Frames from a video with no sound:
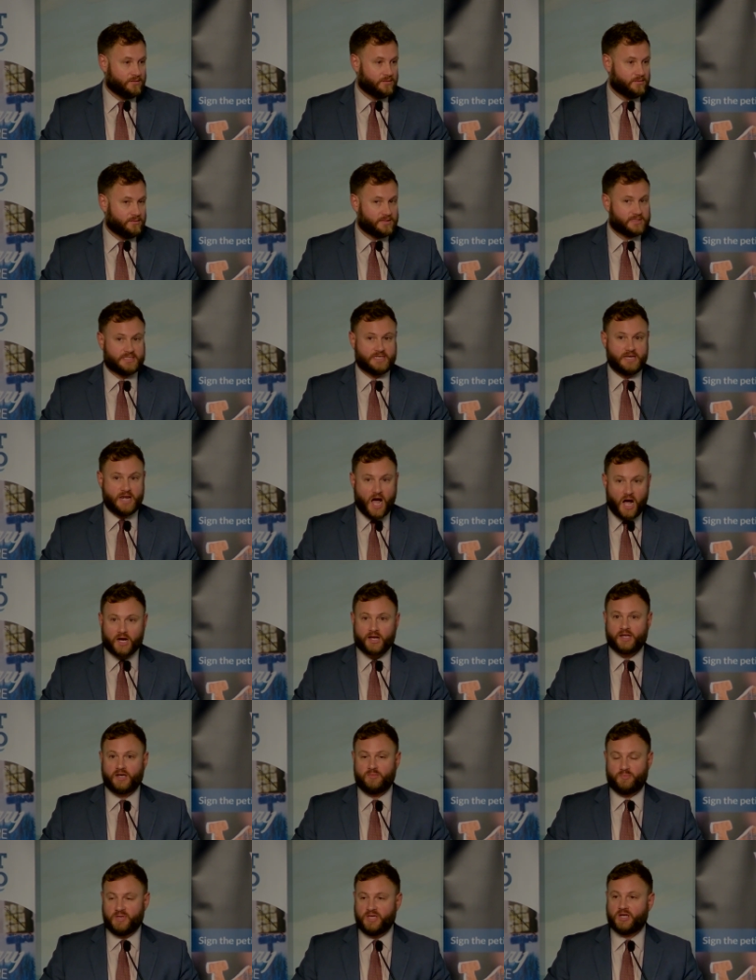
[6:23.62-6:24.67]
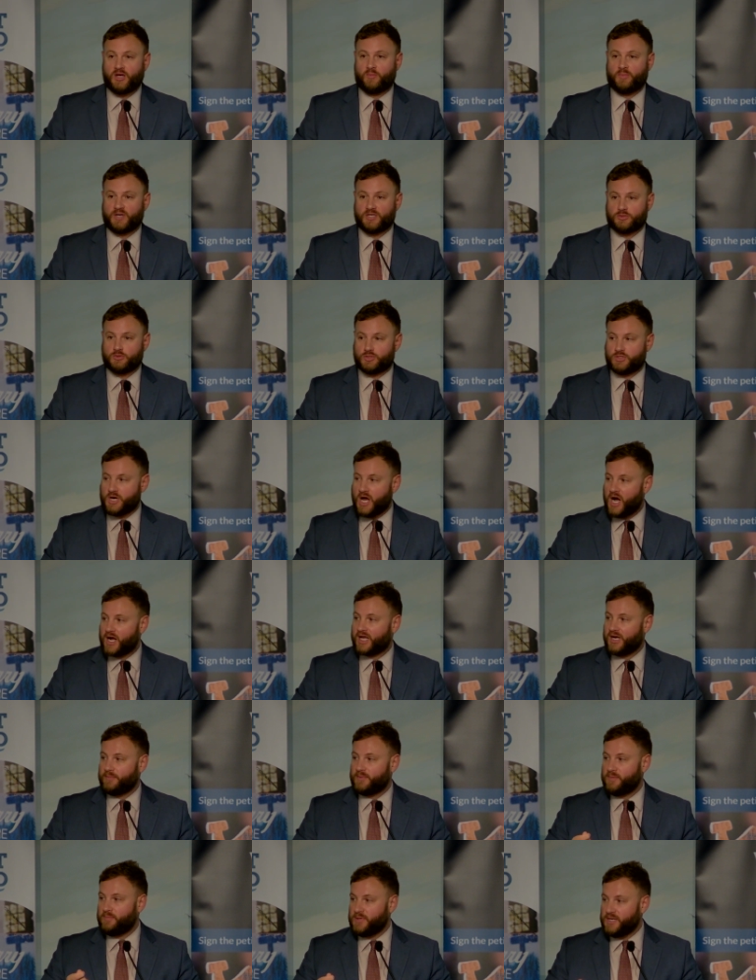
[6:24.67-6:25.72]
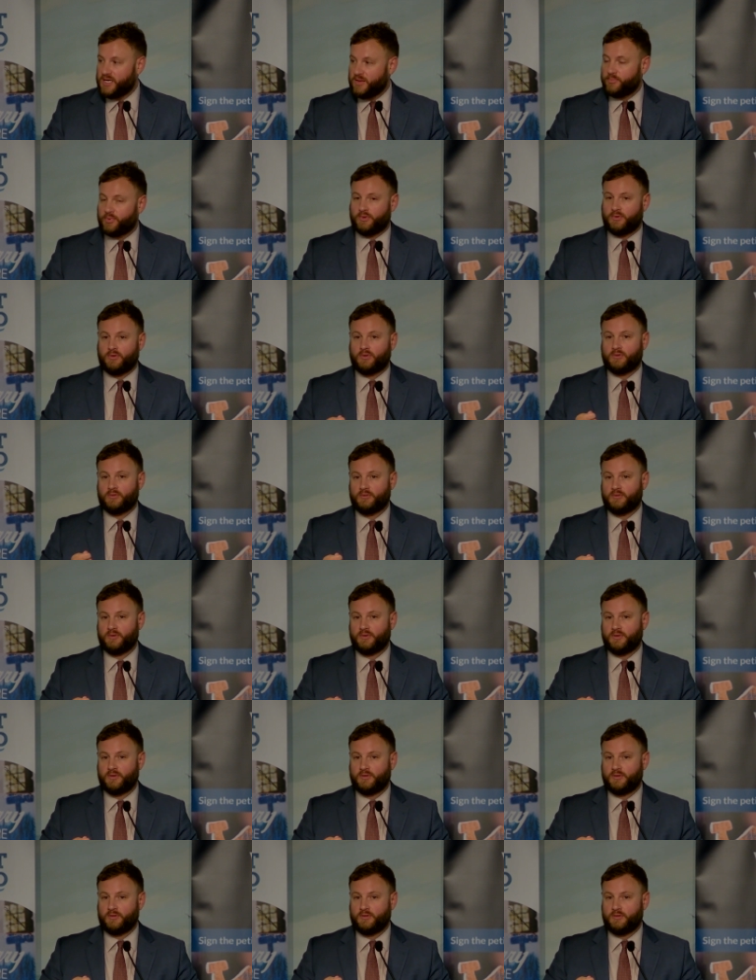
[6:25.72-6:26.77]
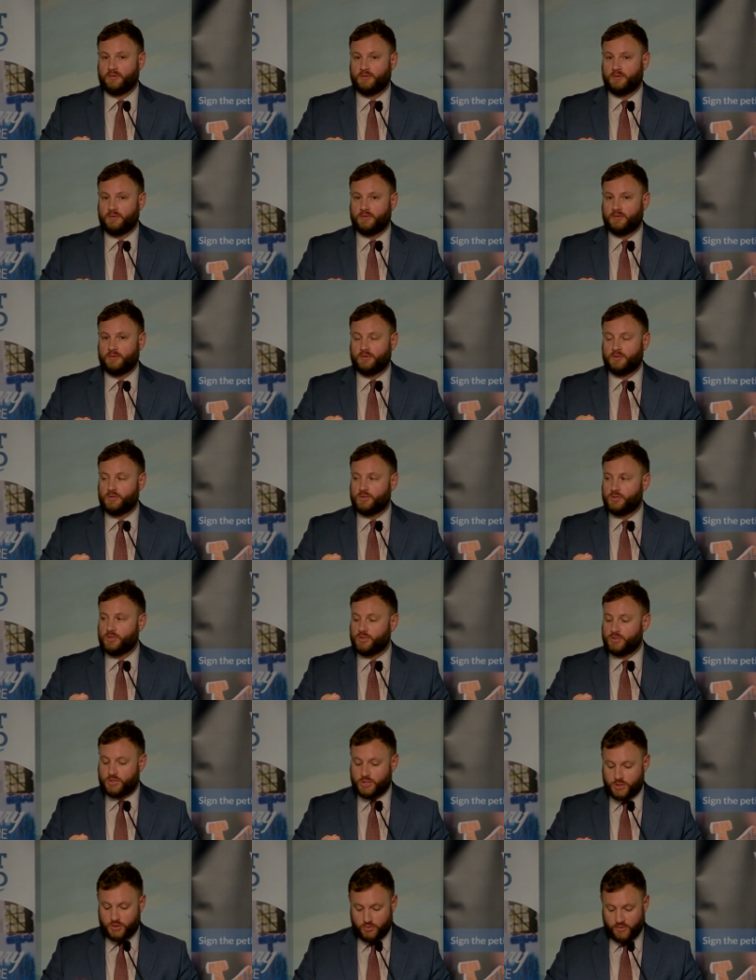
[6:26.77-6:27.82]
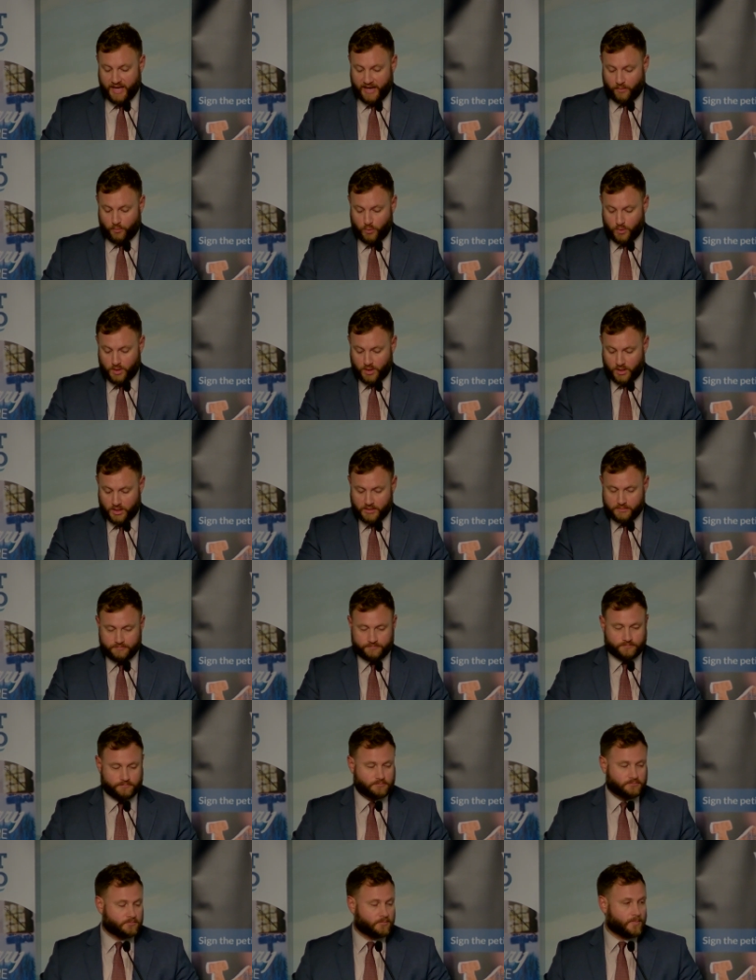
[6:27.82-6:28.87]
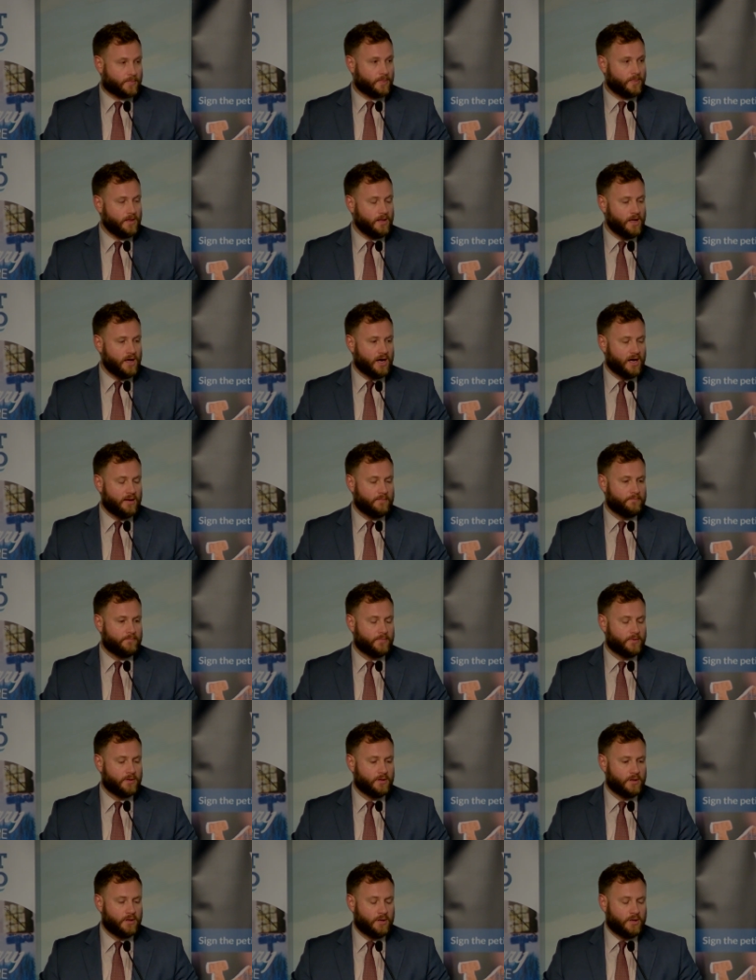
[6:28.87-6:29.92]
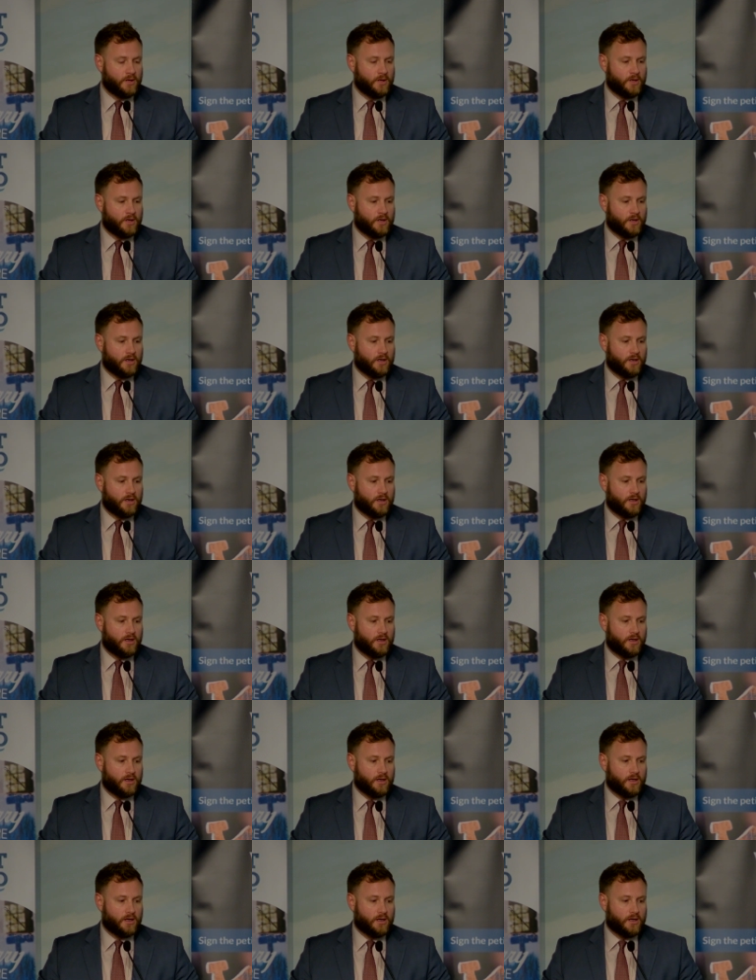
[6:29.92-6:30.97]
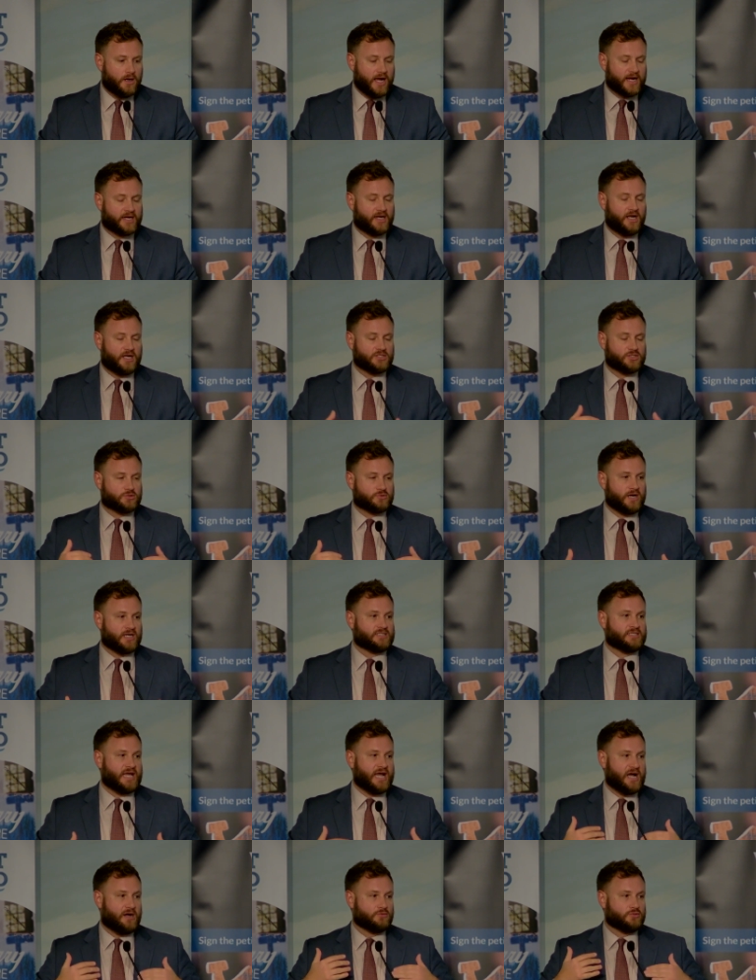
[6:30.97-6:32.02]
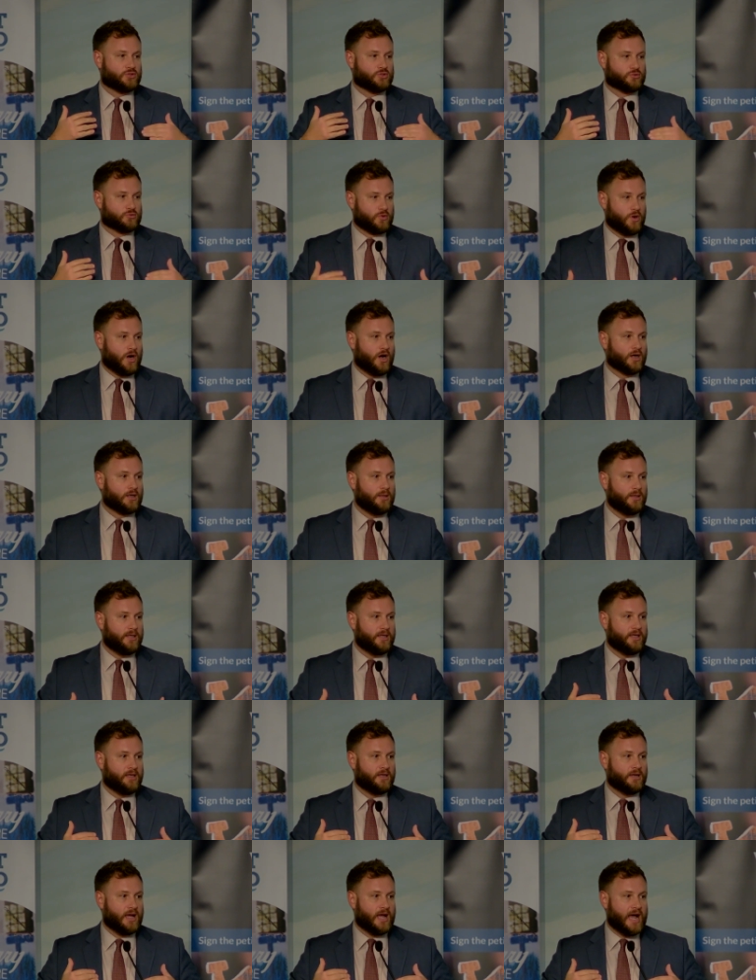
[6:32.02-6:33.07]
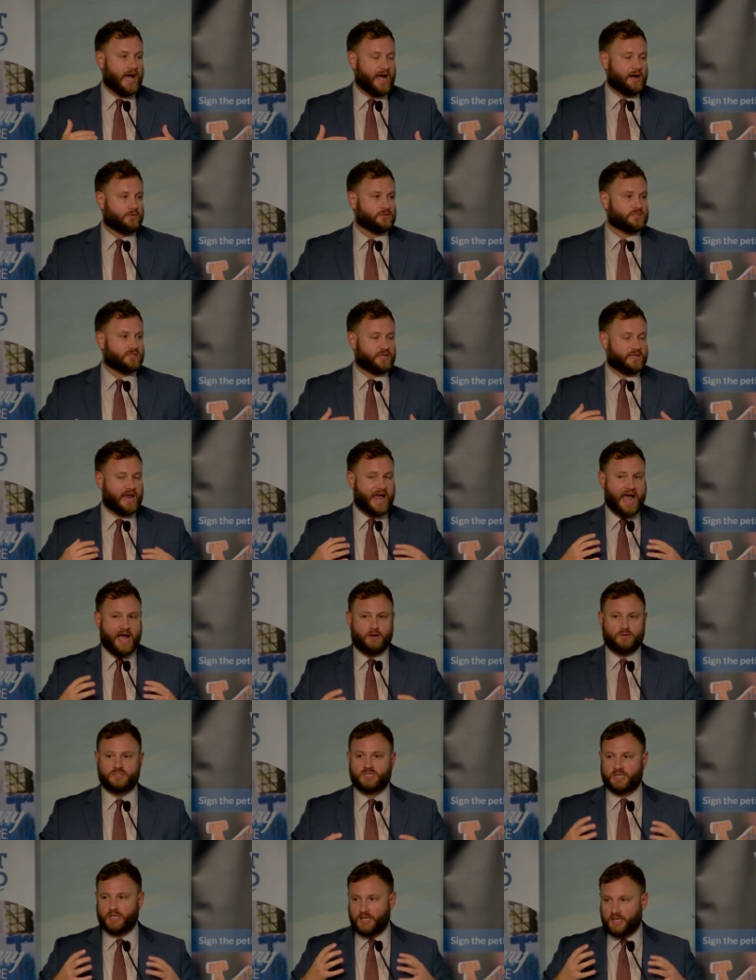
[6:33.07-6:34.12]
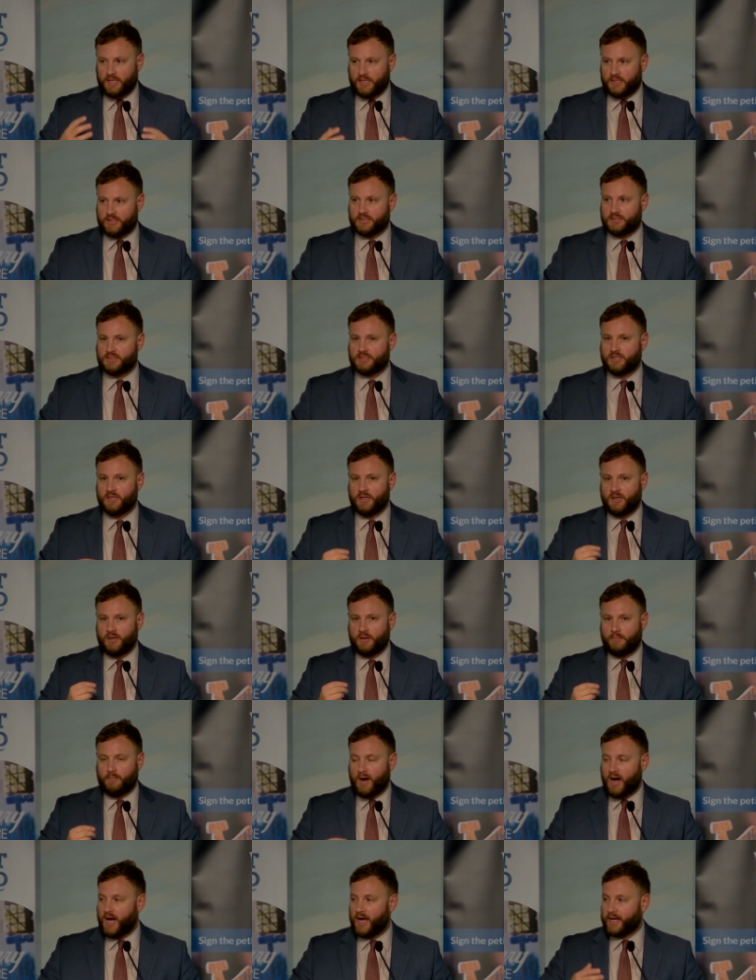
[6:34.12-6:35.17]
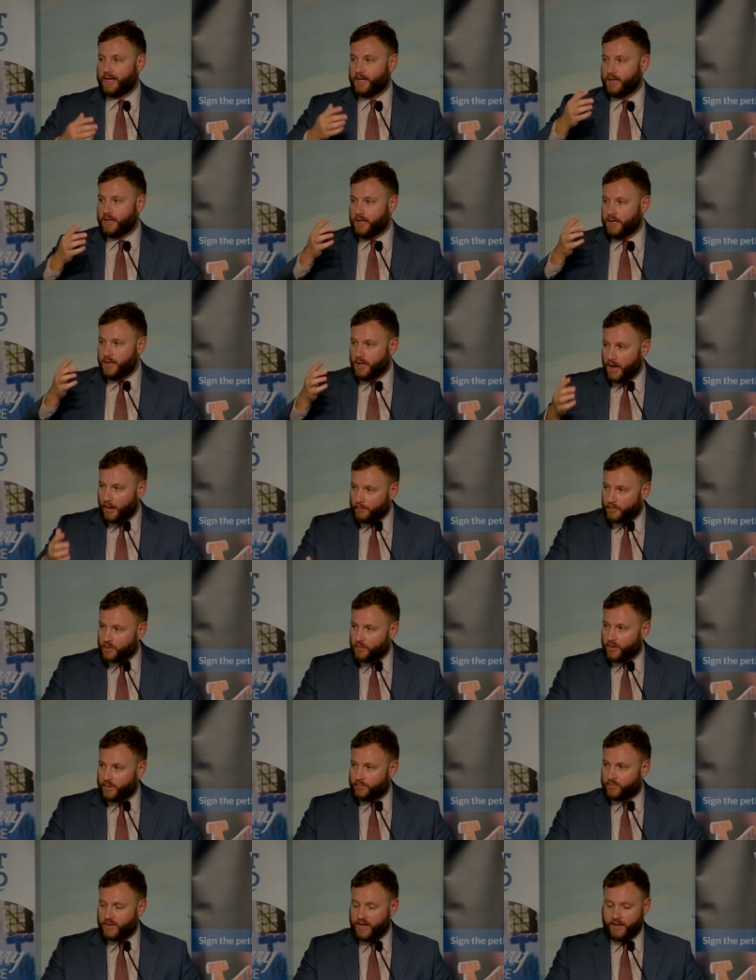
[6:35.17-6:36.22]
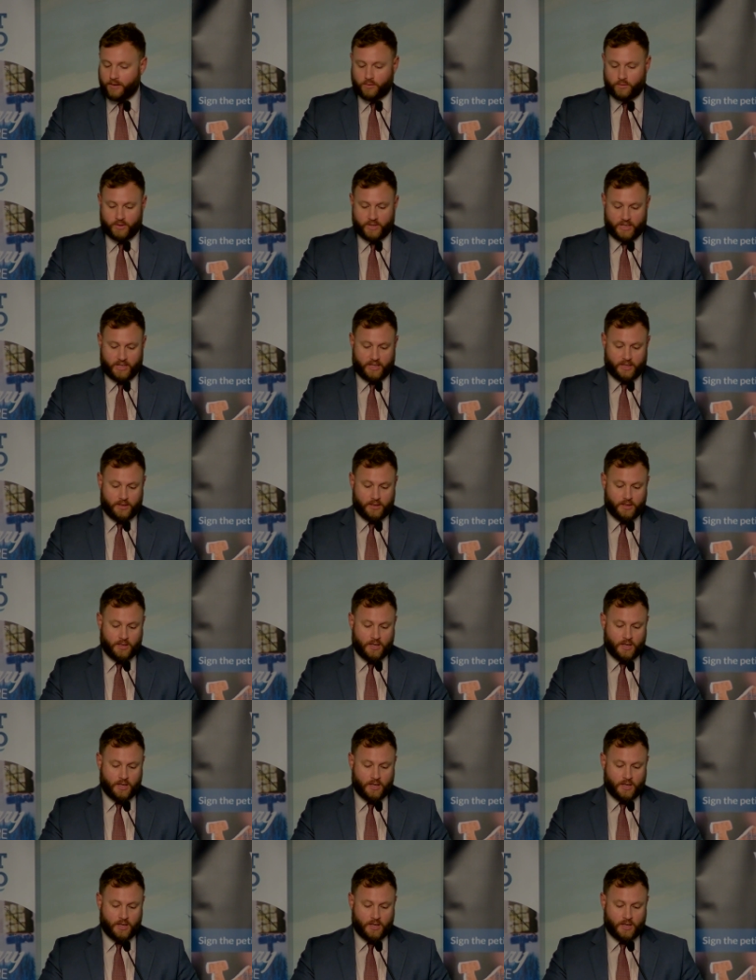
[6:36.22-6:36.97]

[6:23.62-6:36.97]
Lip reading: It's not going to be here because there's not going to be people to do that work. I cannot stress how strongly housing is my number one priority.